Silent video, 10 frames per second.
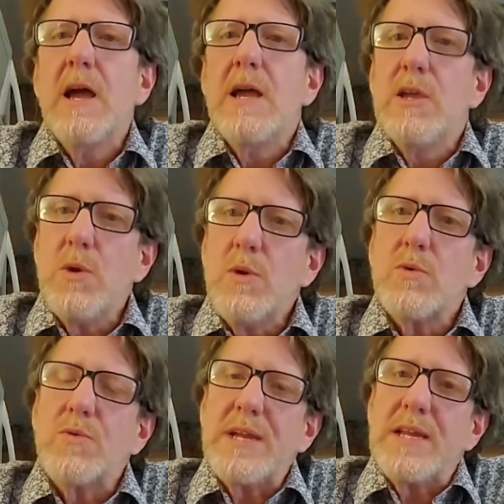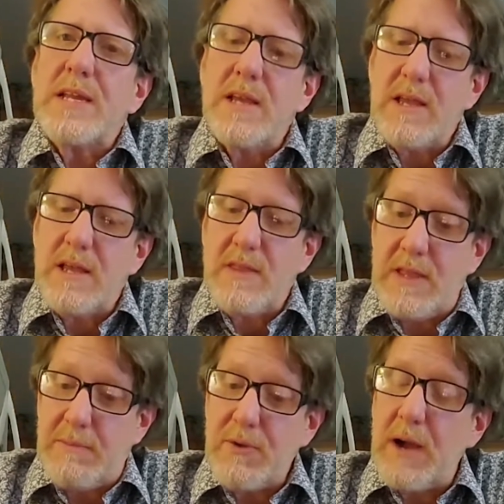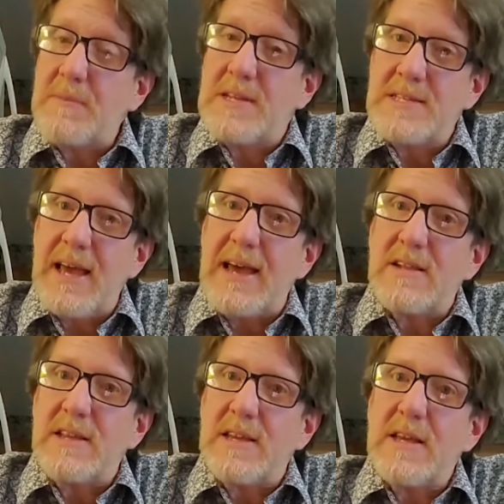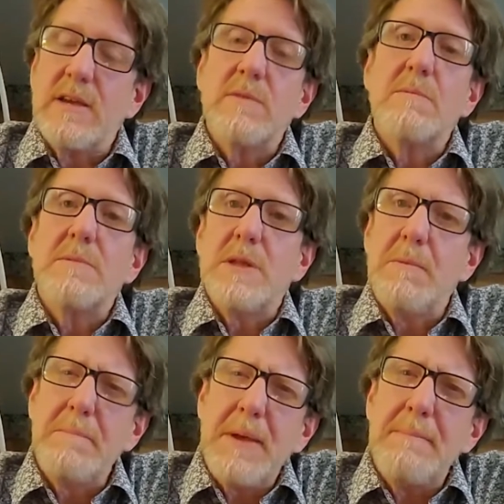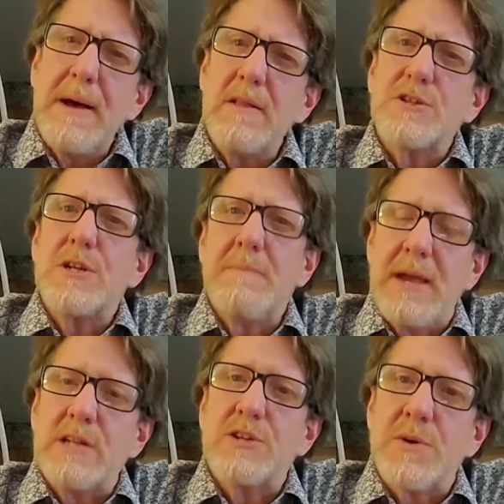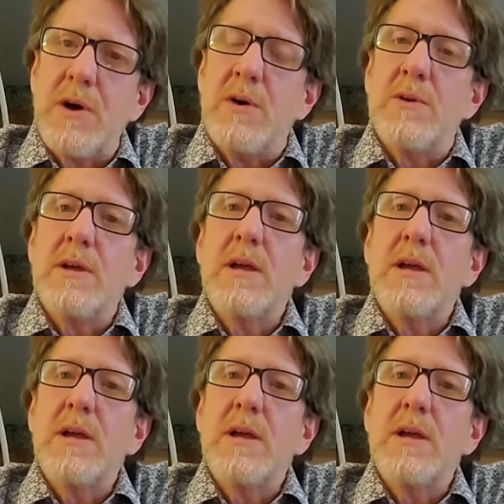You don't want to read the prompt exactly. You embellish it, make it your own.